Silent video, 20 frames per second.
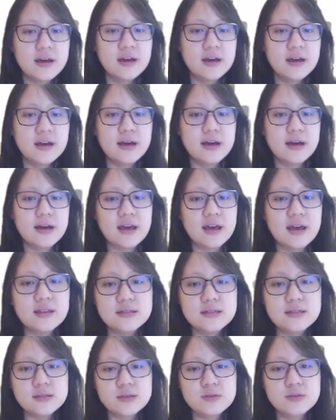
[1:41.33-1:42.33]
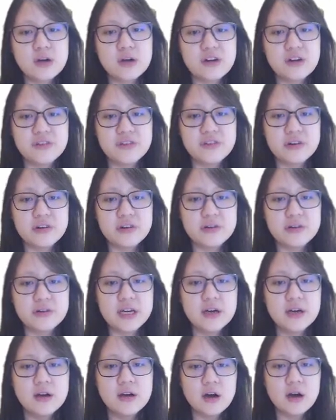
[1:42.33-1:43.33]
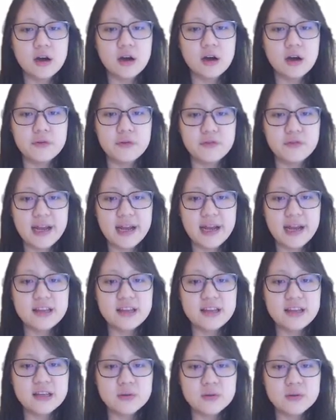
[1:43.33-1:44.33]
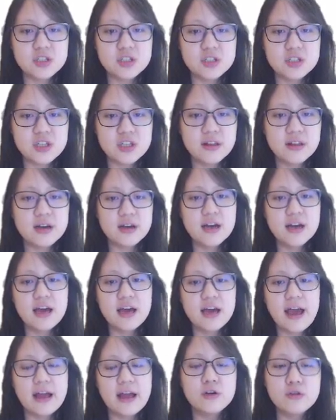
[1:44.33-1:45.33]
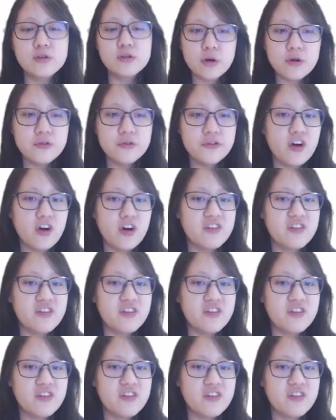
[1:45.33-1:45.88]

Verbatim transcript: Again, these two are very um, related to each other and growth of